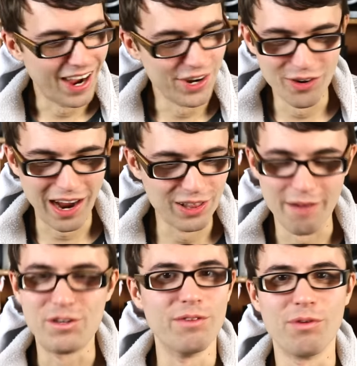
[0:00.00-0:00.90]
I knew I
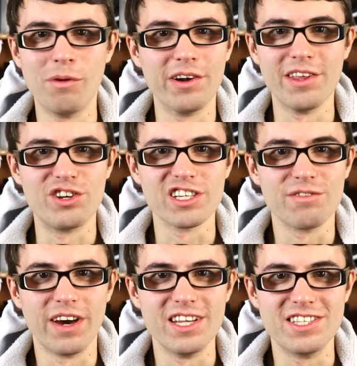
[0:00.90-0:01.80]
loved you for more than just
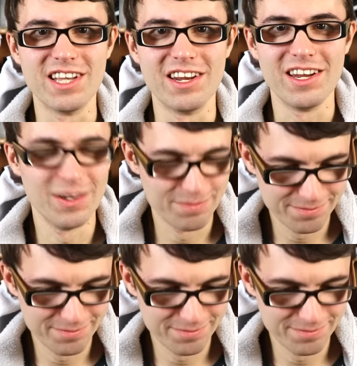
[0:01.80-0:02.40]
Vice City.